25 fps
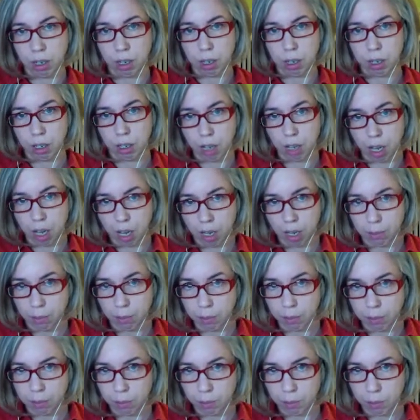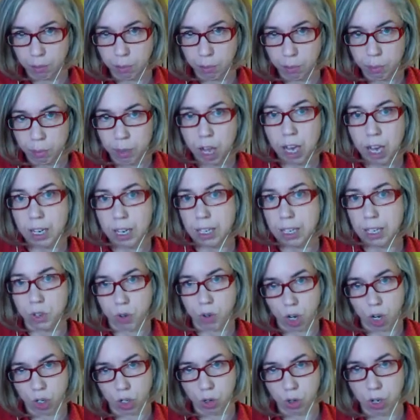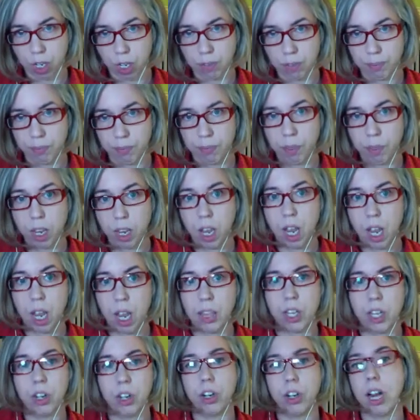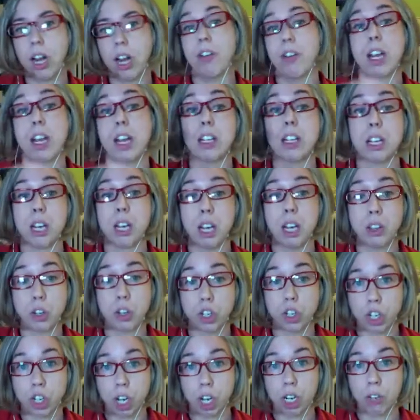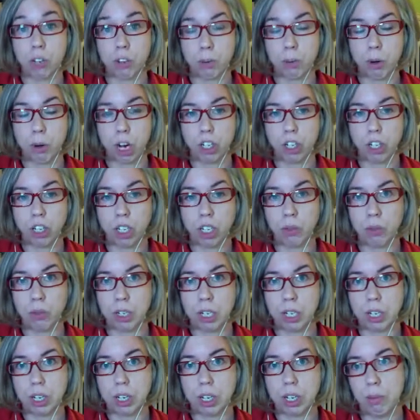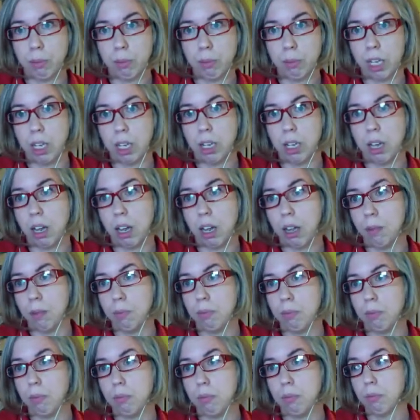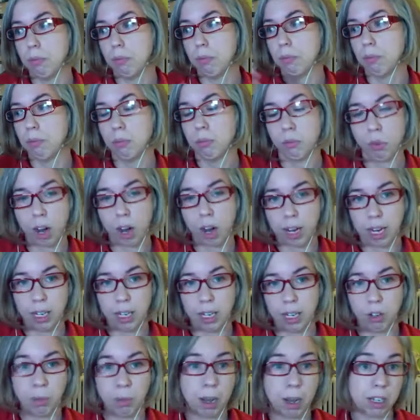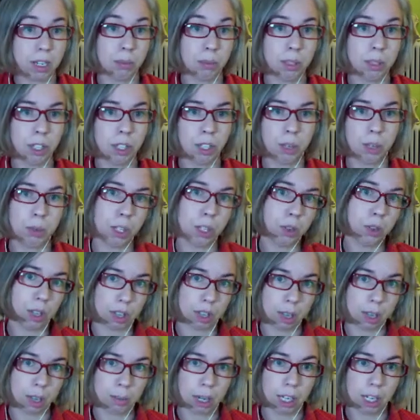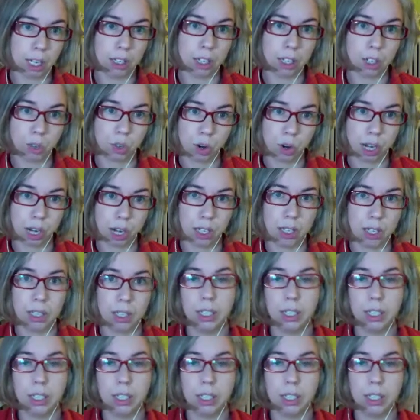plotting and structuring. And then you're going to have another chunk of your project, which is going to be writing, or possibly you're going to be doing thumbnailing directly,